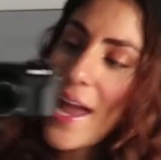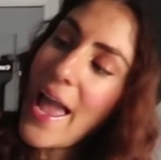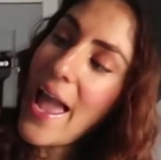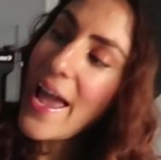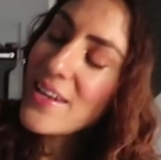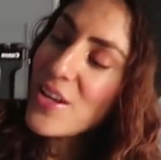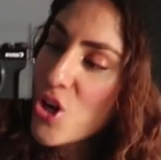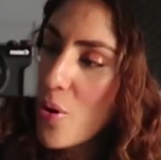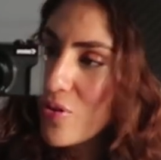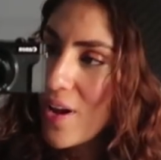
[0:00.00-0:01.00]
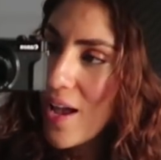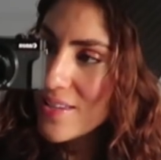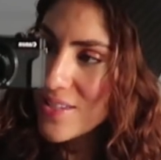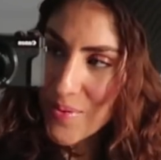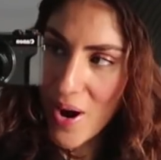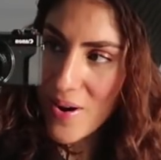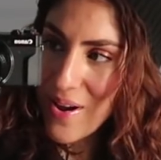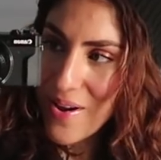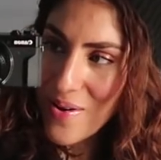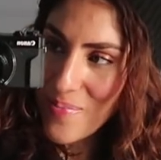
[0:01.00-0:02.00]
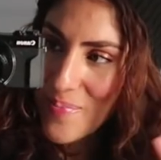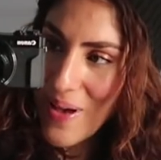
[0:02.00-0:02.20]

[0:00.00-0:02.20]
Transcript: and I'll chat with you guys tomorrow.